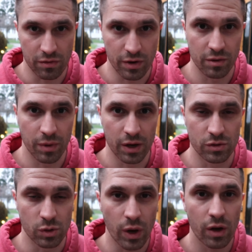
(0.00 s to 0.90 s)
a friend of mine
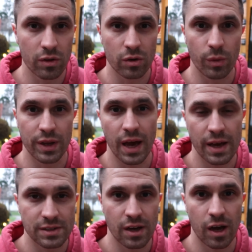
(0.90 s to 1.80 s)
who's a welder when he
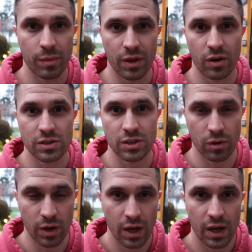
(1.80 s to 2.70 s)
has time, and then
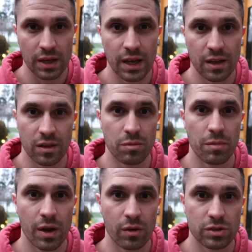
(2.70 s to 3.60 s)
also getting the
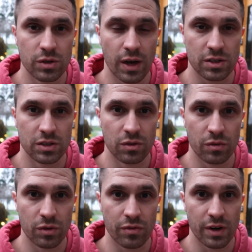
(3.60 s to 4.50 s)
metal to actually do
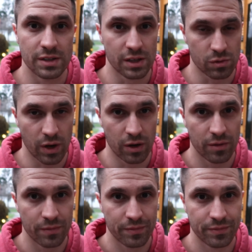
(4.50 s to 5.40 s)
the roof raise as well.
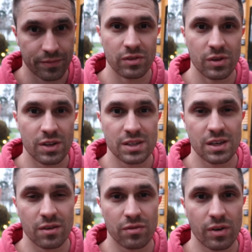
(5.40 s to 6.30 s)
You can see
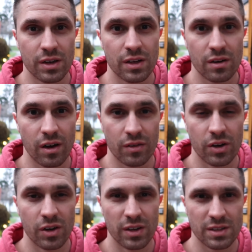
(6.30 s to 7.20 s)
on the front here on the
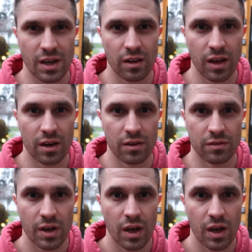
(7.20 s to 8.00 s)
hood, it's got a lot of